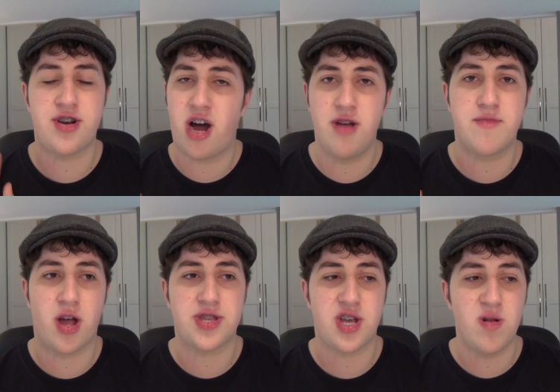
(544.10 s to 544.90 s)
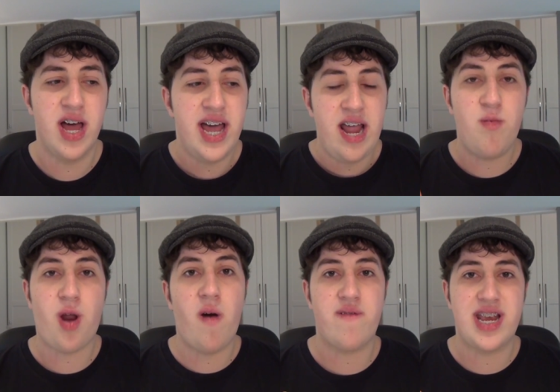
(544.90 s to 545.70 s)
on a home console, it
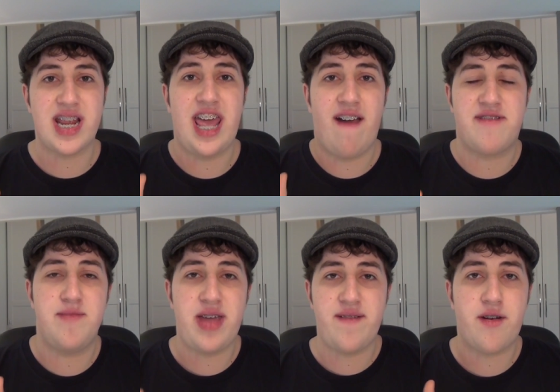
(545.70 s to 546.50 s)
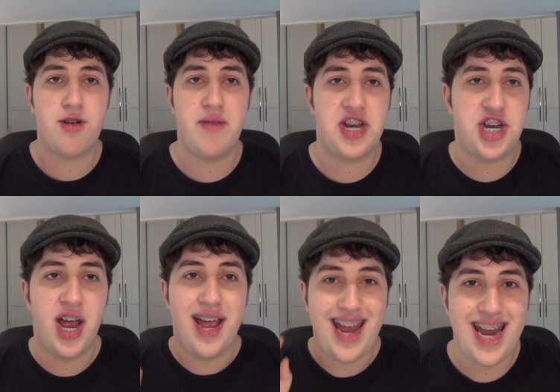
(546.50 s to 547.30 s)
would obviously have to be very much
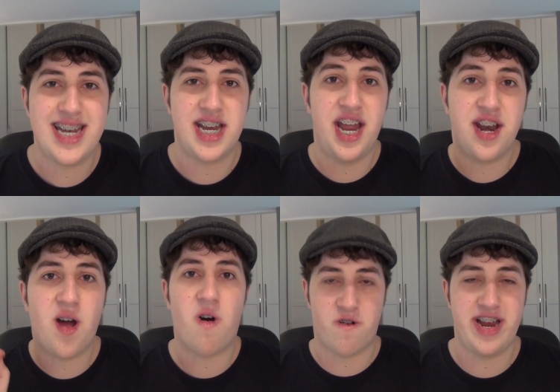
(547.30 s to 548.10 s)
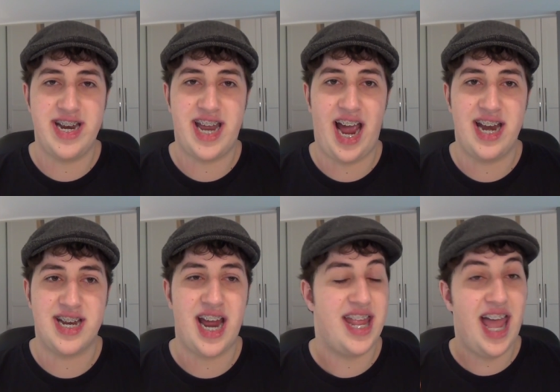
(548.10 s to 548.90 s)
internet
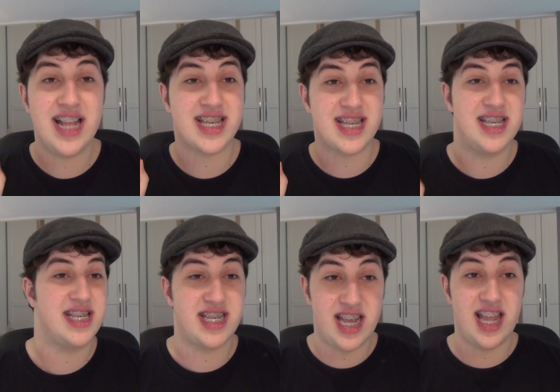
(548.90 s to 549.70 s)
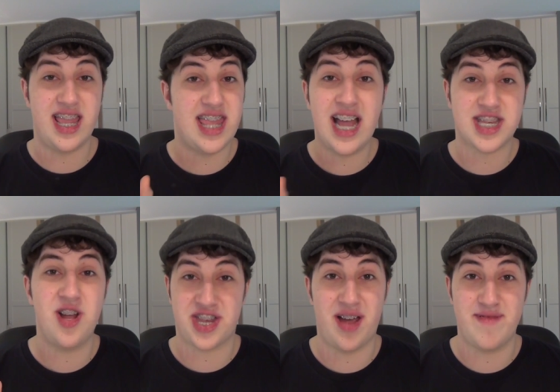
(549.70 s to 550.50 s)
orientated, and that's that's
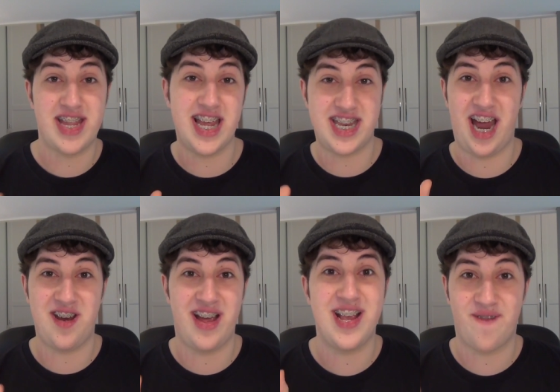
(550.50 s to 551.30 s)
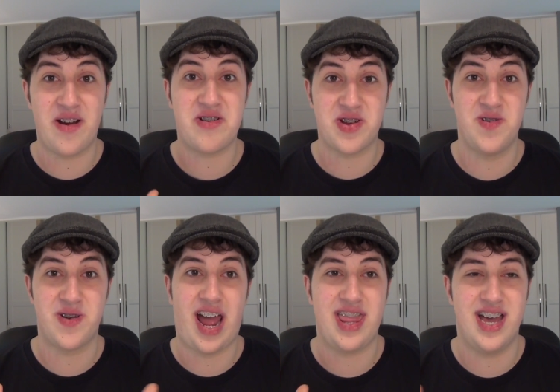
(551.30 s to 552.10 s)
not something Nintendo is very
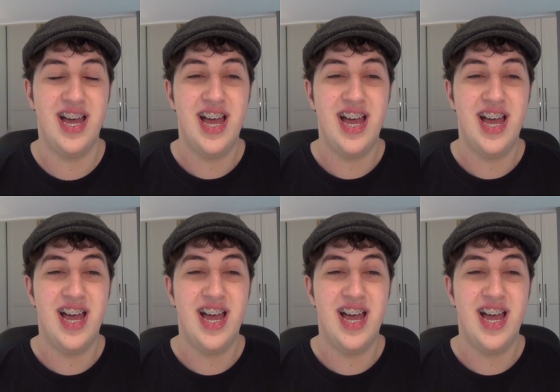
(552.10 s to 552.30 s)
good at,